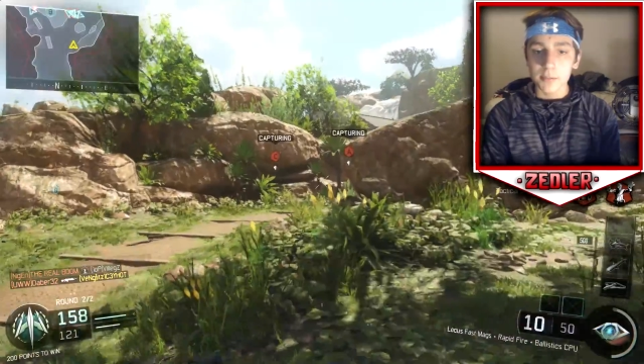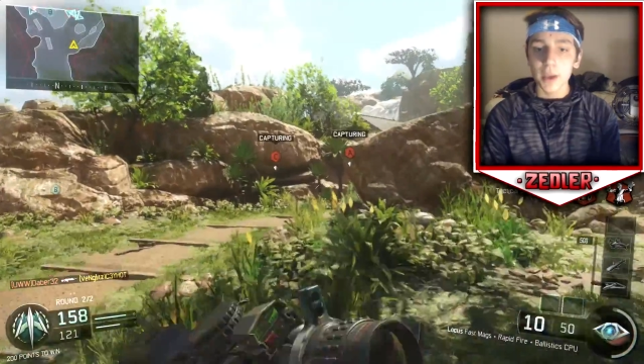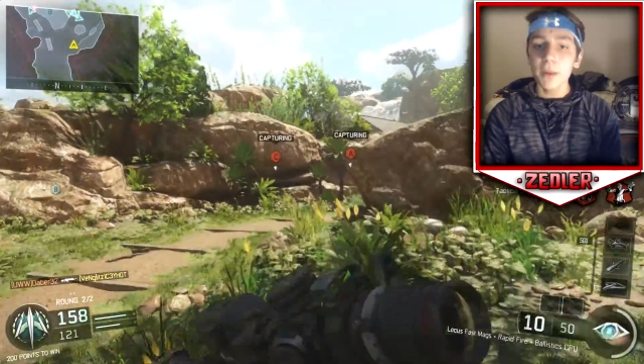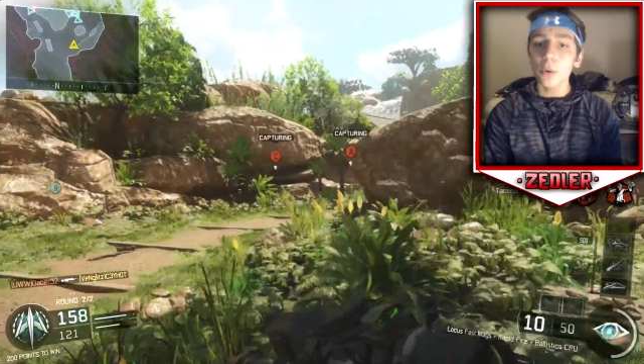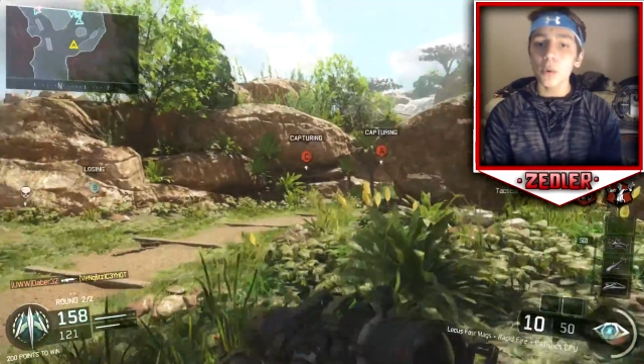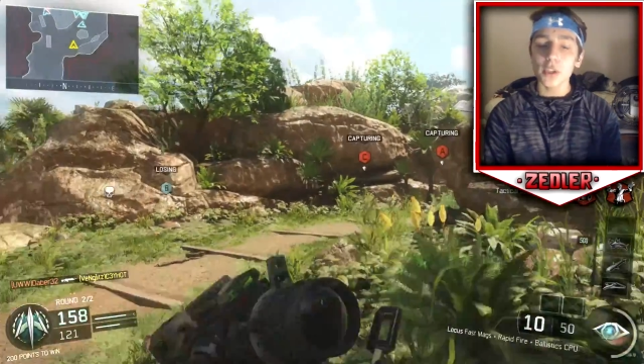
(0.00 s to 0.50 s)

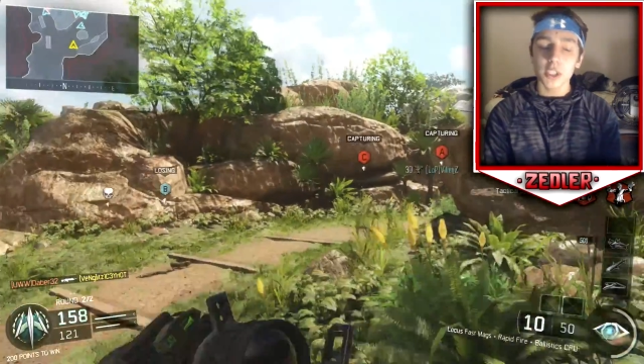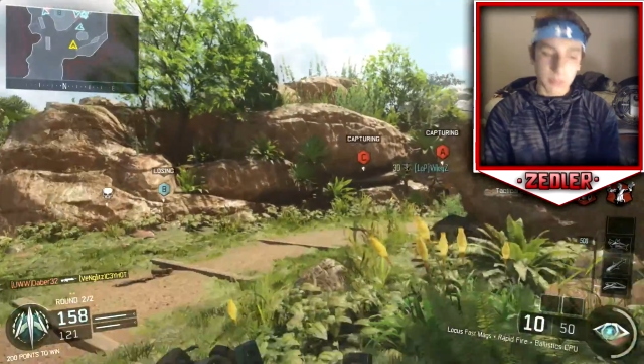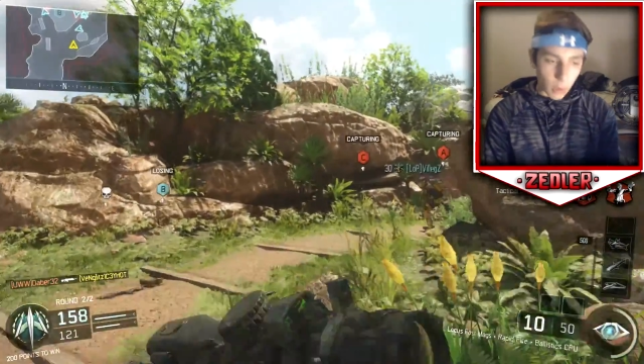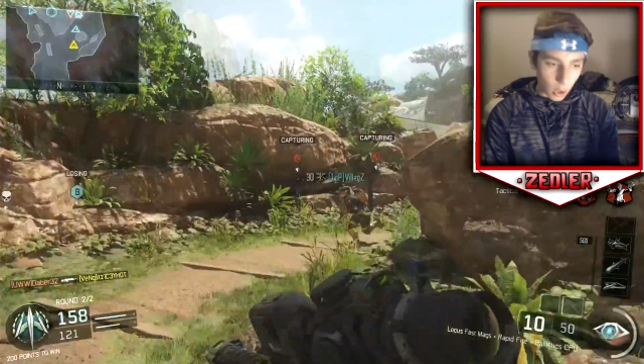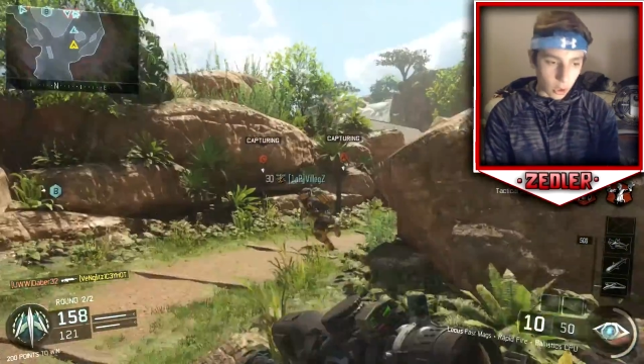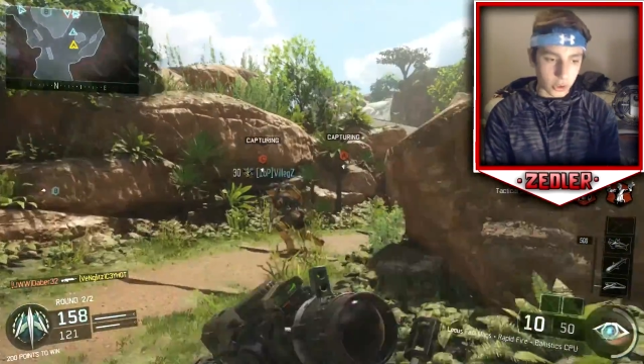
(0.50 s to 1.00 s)
people with
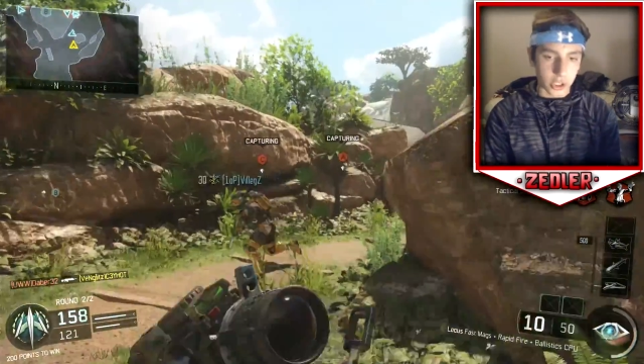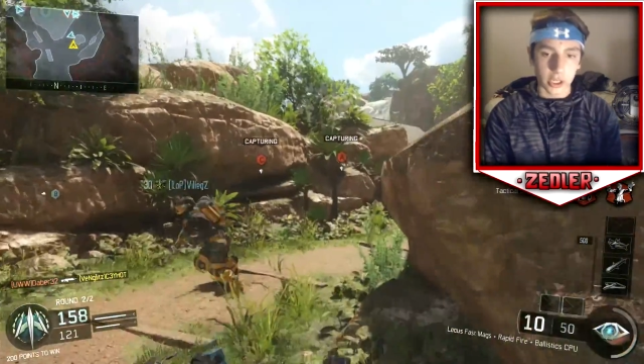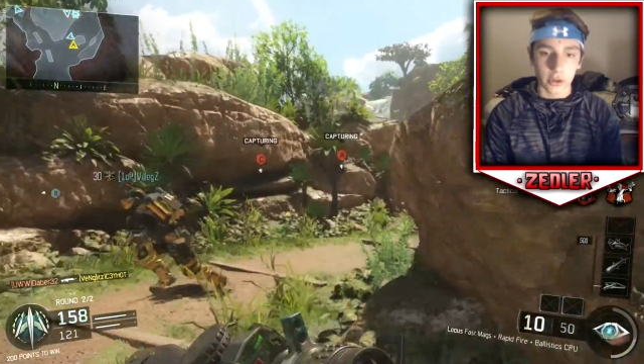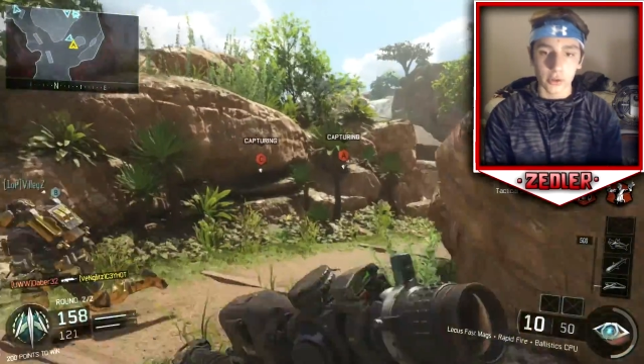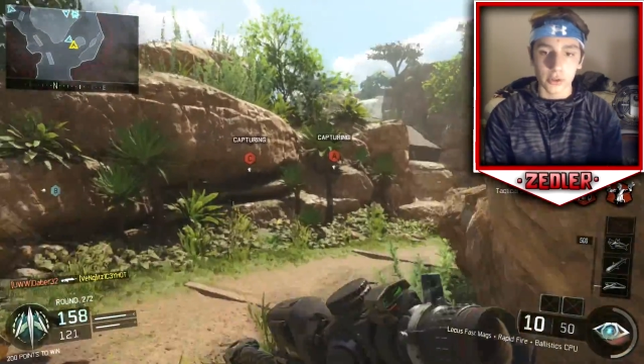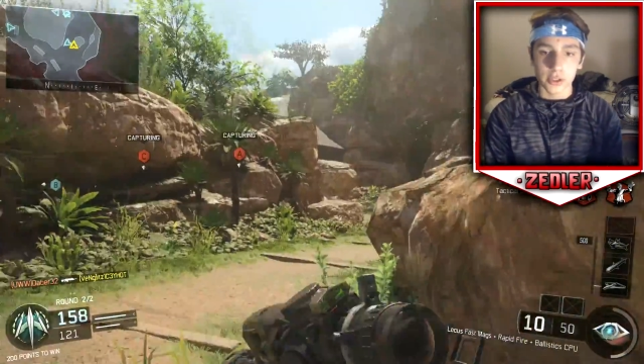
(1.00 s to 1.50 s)
smaller
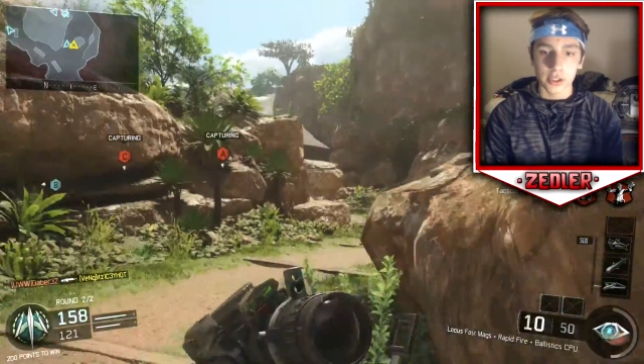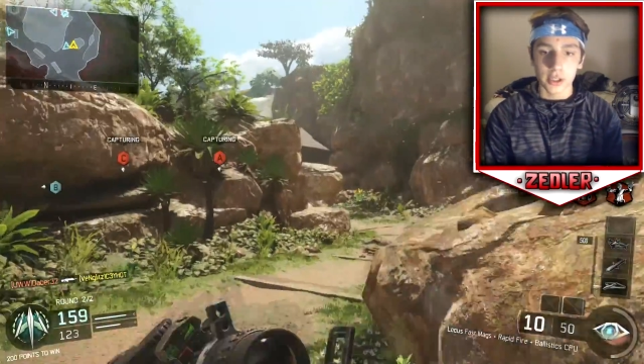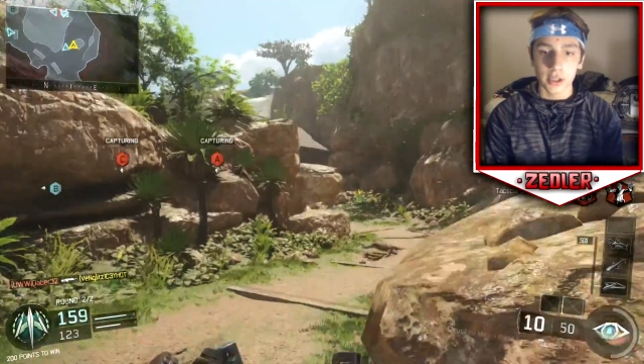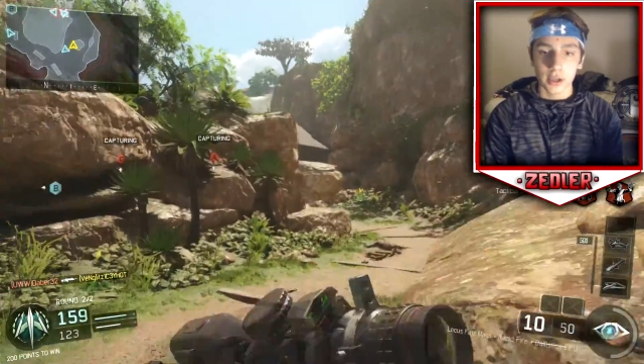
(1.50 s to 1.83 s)
channels